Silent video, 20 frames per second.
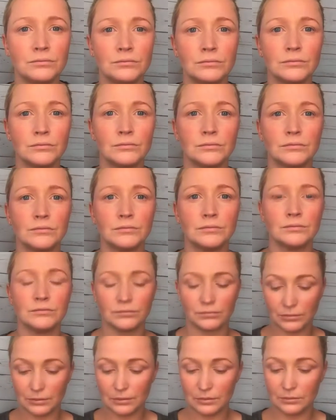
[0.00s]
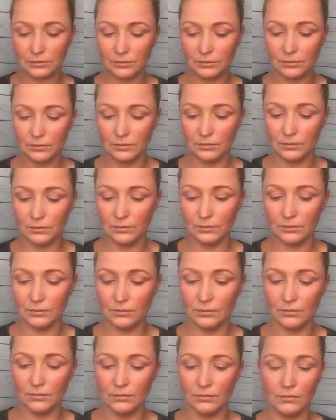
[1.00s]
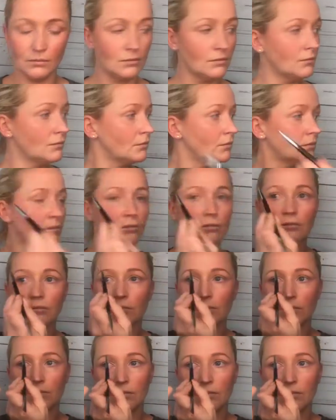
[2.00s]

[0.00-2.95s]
Nobody speaks.